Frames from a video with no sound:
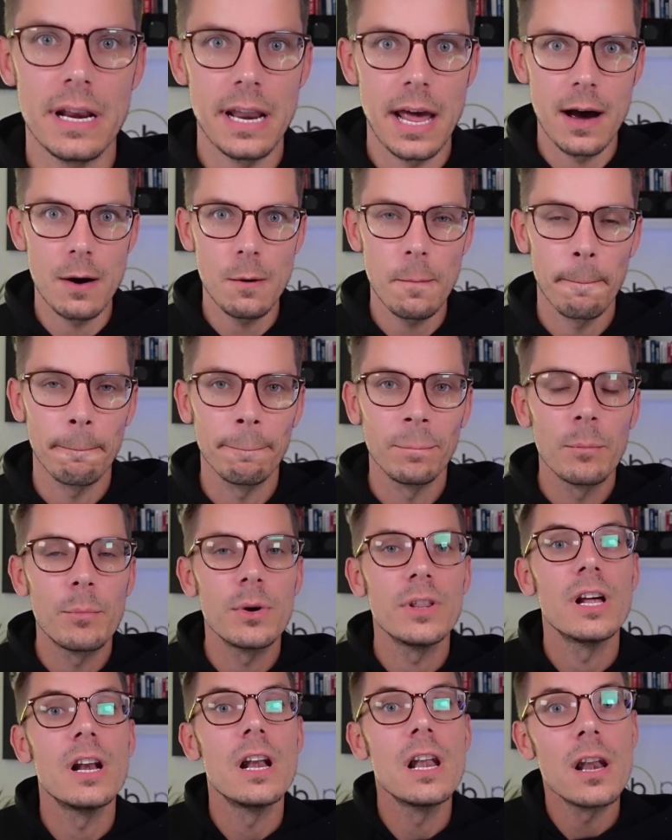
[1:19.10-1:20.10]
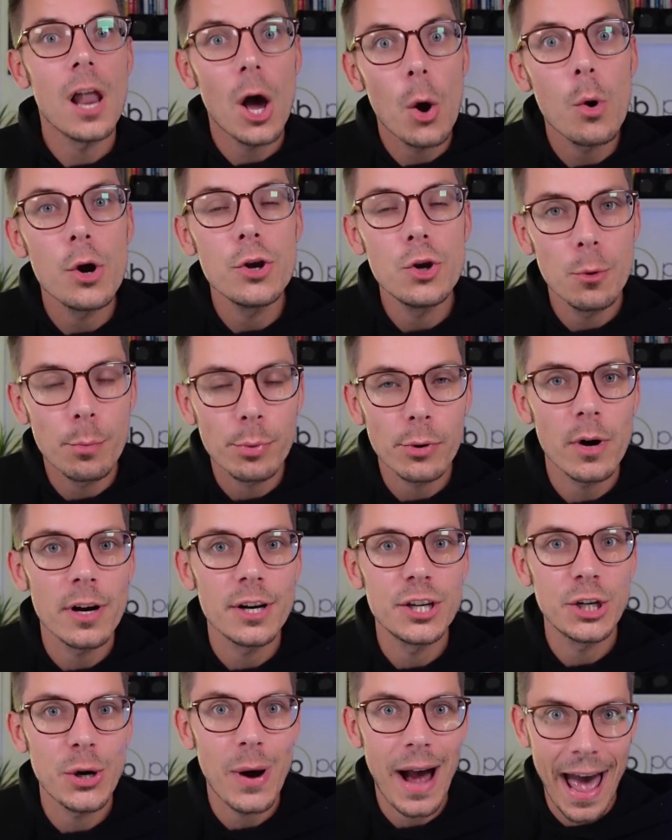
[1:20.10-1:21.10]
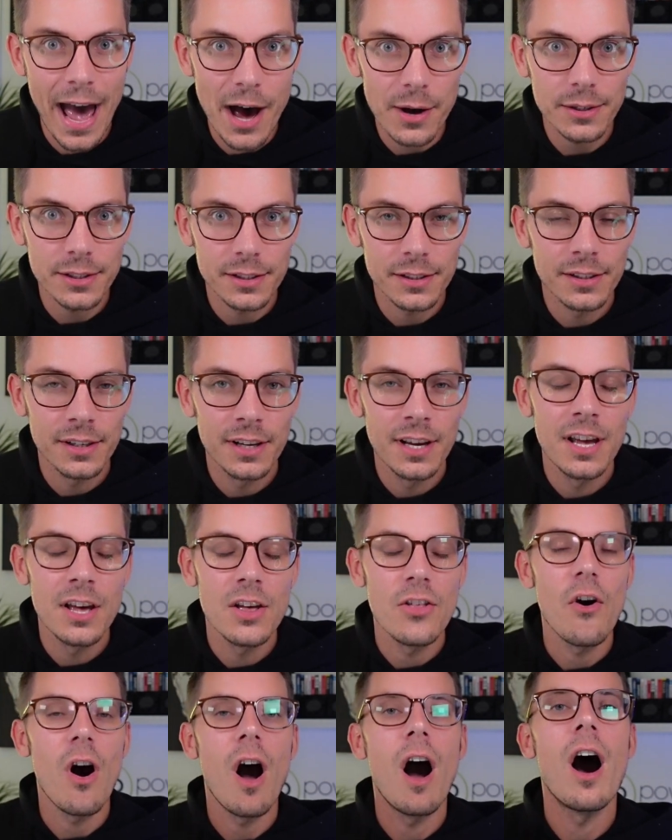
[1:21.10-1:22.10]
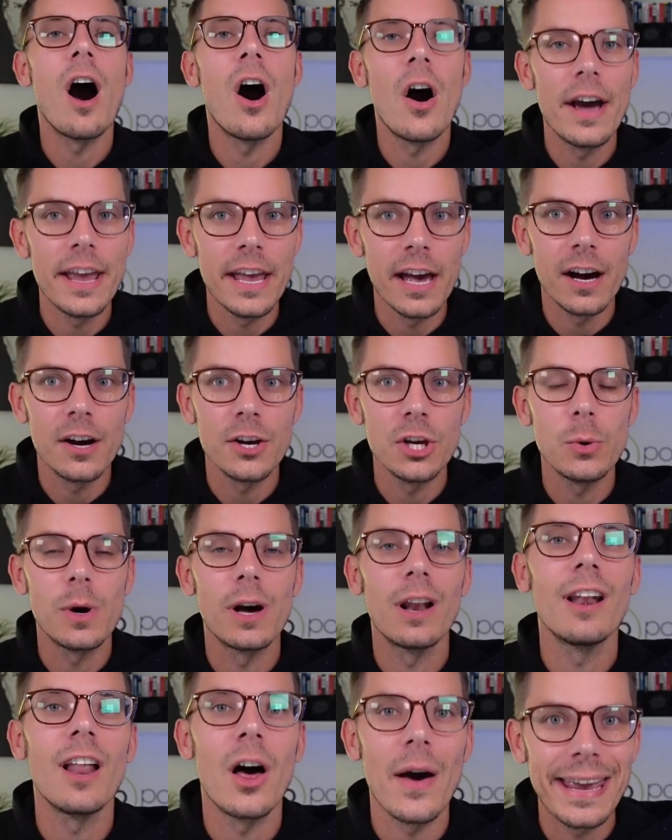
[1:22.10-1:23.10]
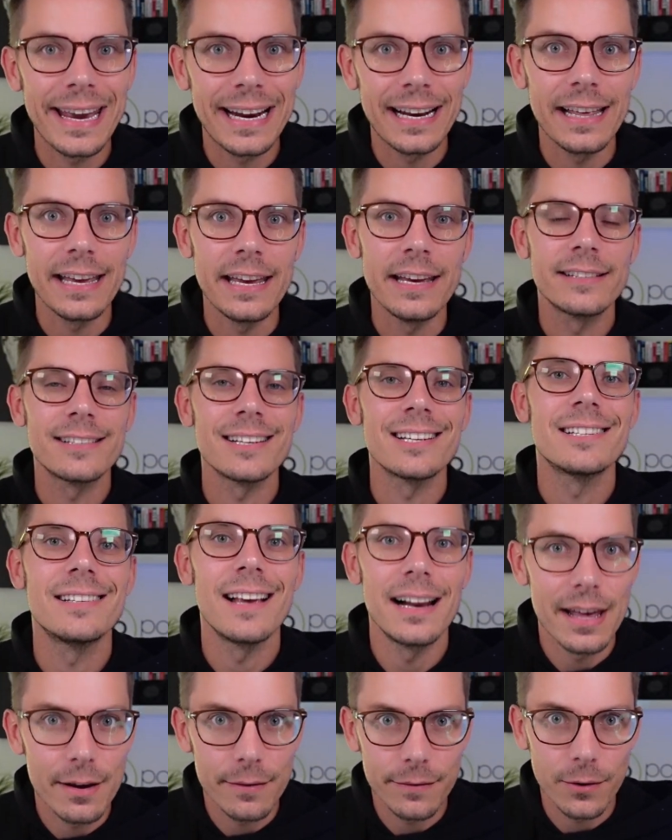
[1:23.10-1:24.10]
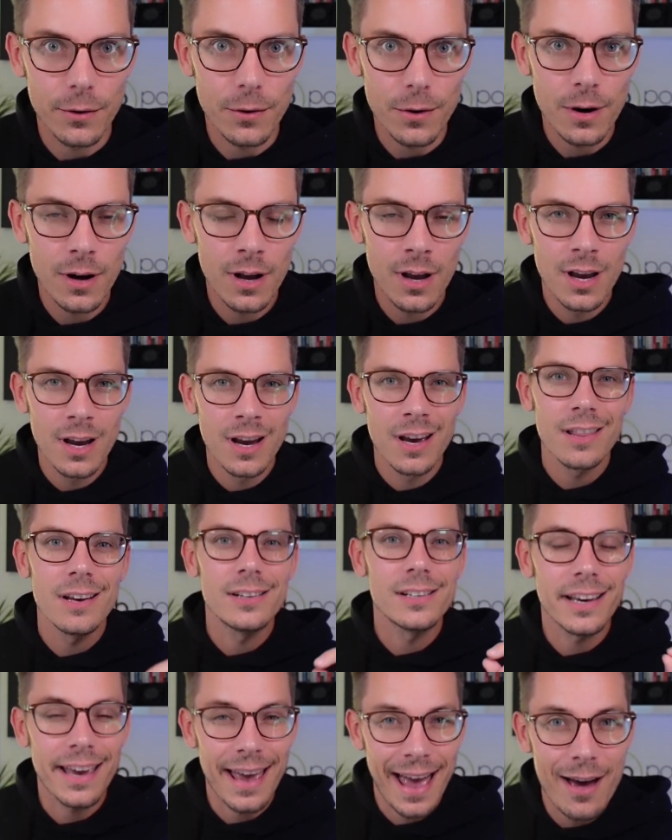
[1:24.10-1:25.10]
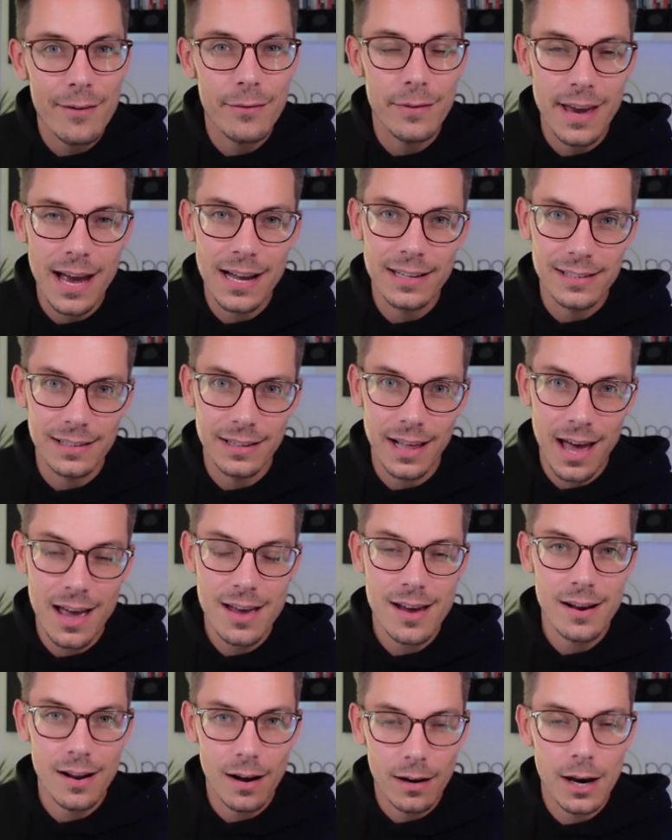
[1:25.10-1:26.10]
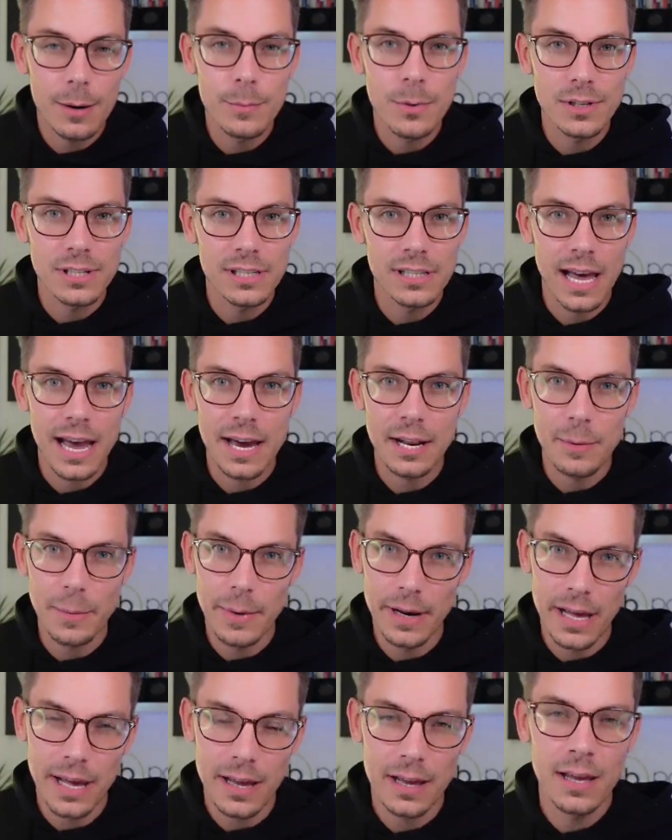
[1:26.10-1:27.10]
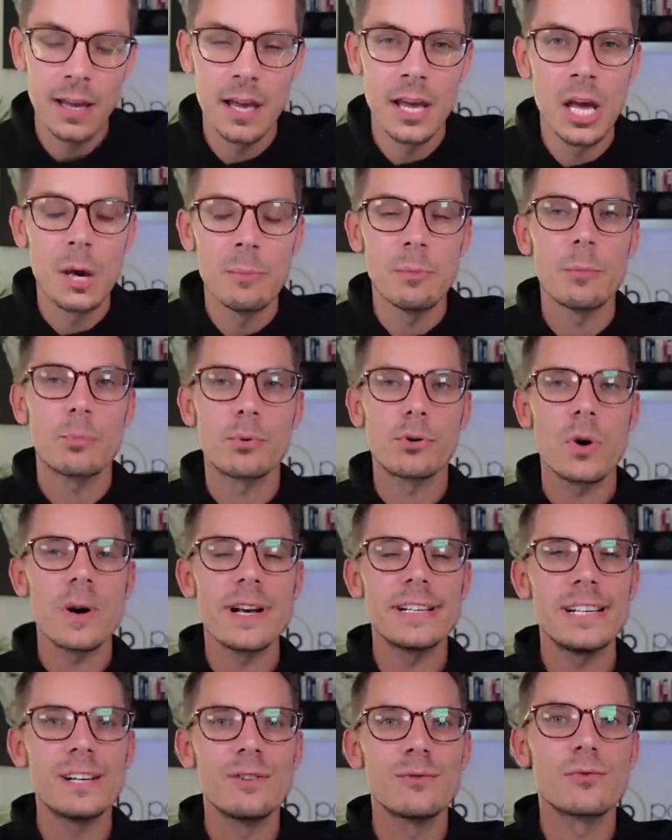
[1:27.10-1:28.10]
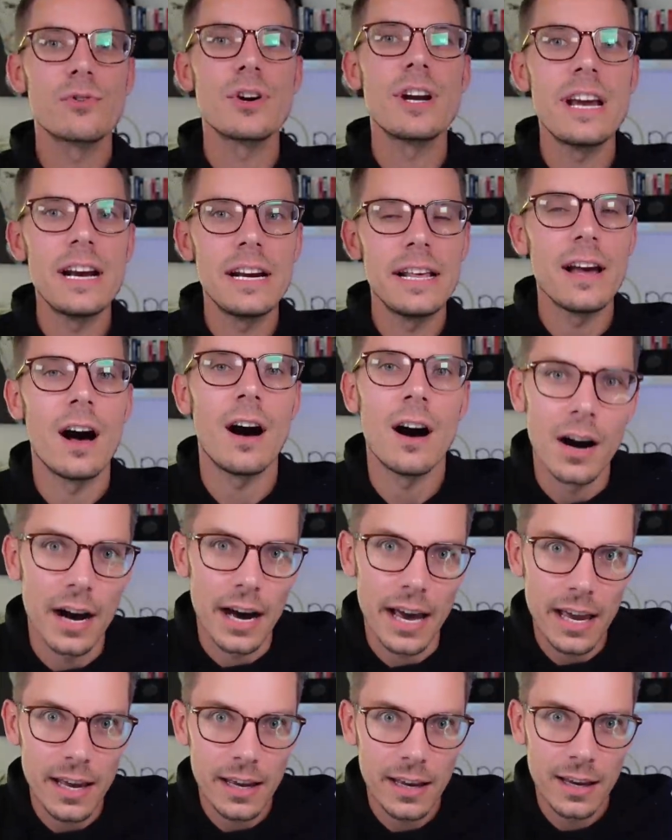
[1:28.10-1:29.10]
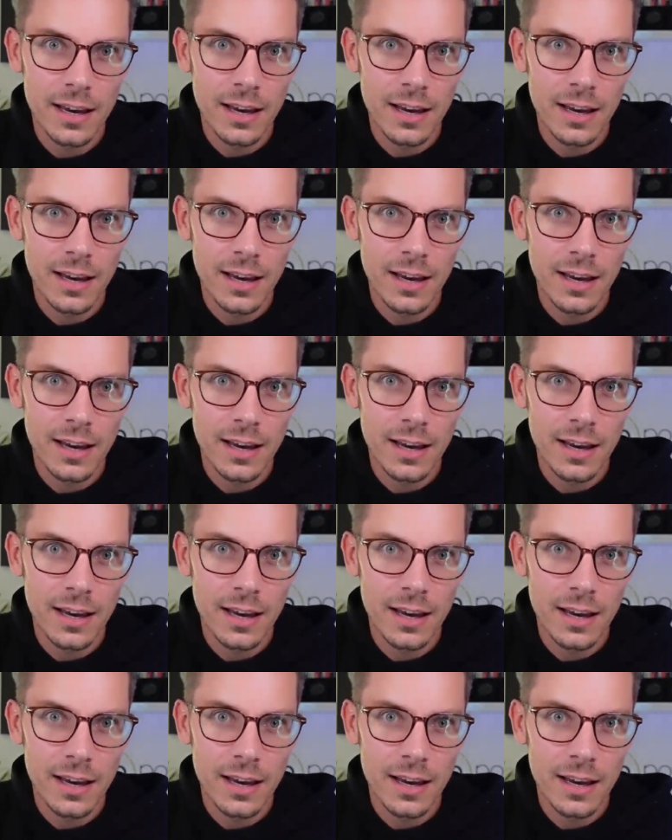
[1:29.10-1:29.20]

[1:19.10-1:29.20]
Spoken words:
now, but the lower you price your house, the higher you are likely to sell it for. There's a caveat to that, and I'll come on to that in a minute. But pricing really high,